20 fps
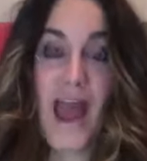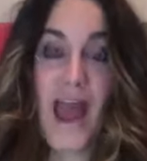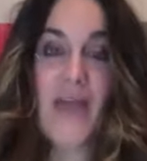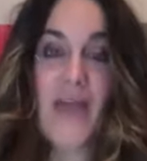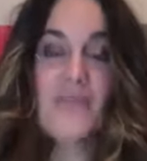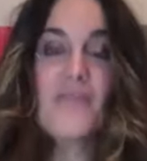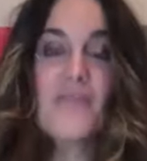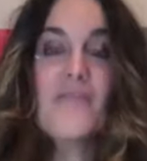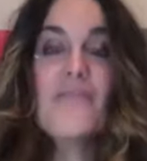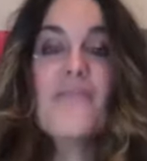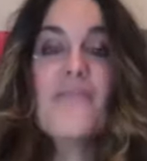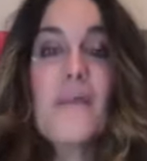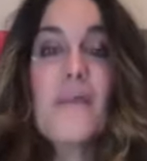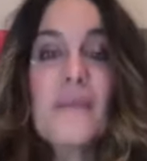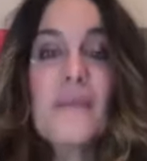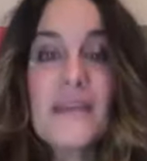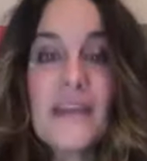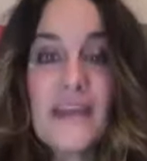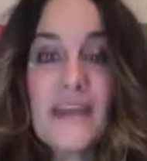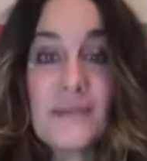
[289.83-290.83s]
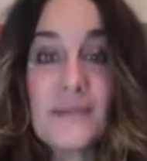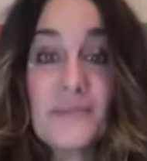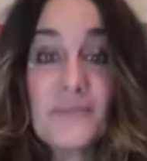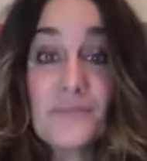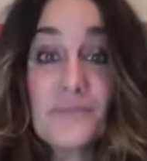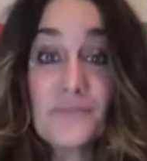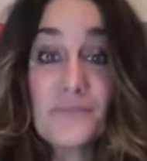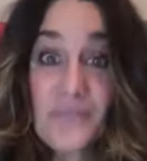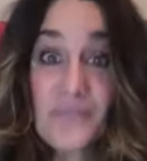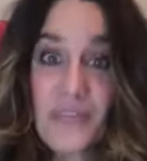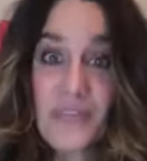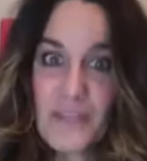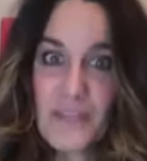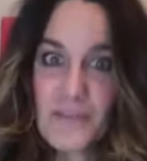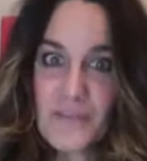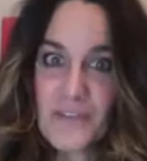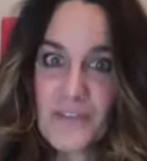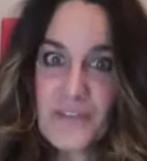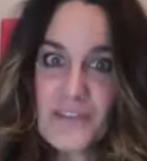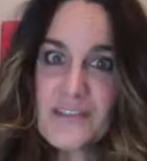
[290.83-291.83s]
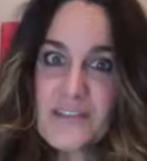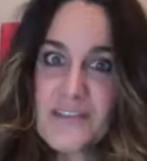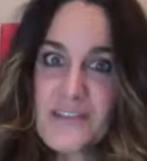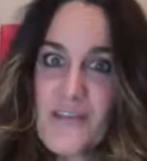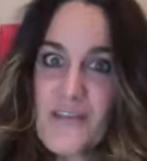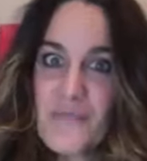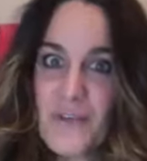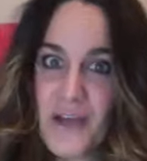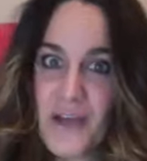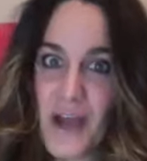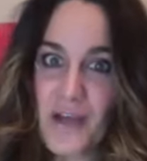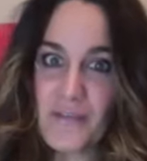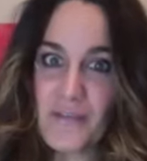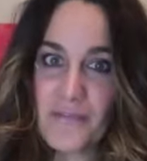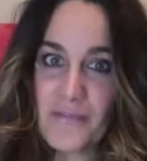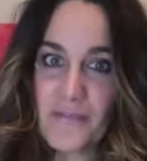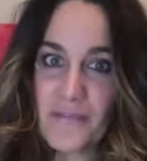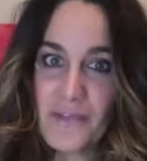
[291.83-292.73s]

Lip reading: And the feminine can feel safe enough